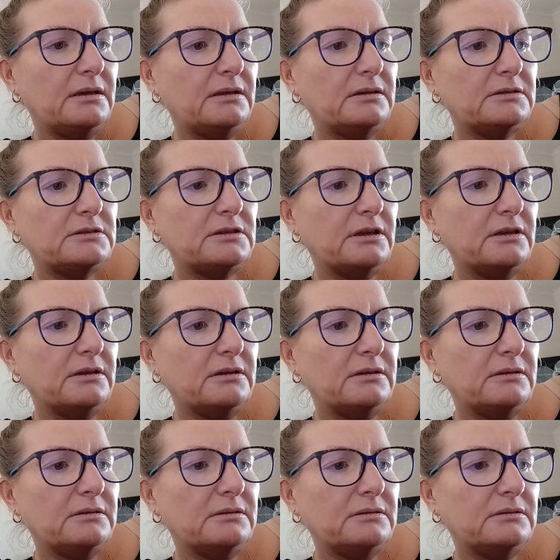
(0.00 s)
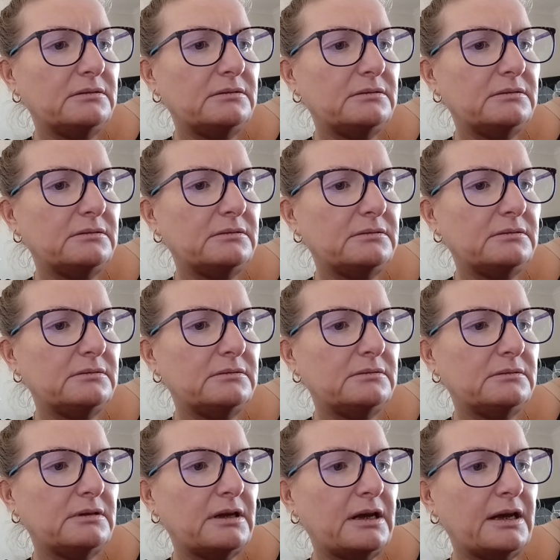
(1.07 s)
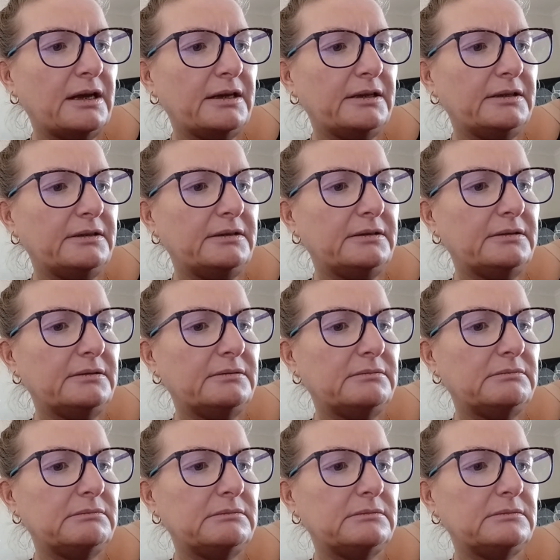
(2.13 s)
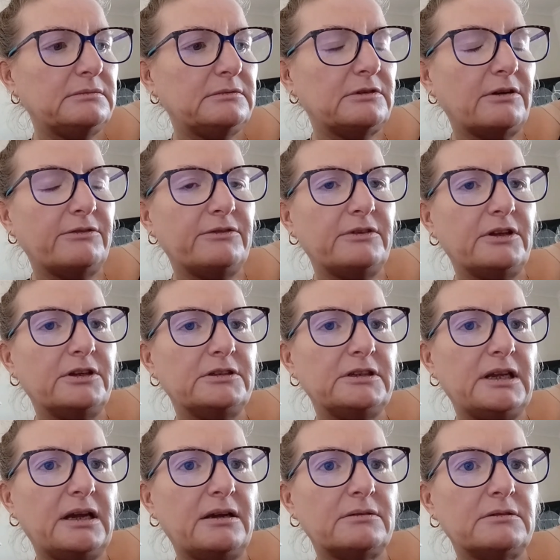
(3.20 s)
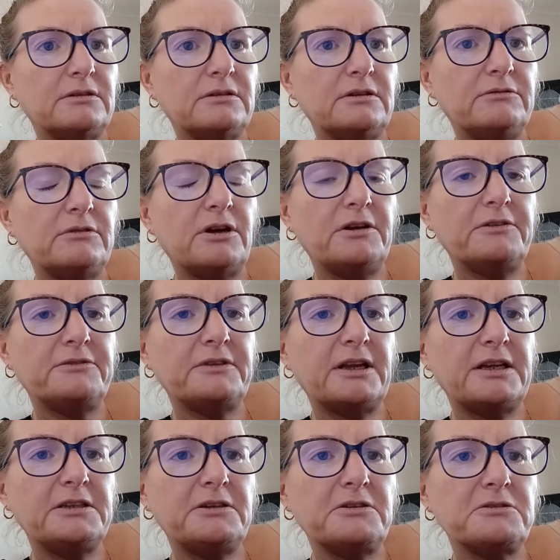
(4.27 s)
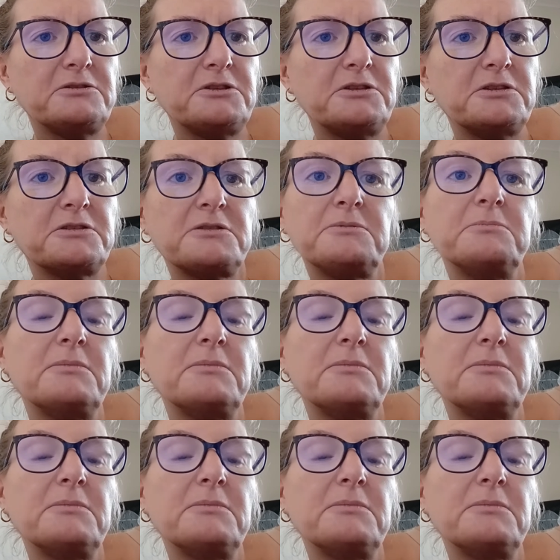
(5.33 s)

So I got flown down on the Royal Flying Doctors.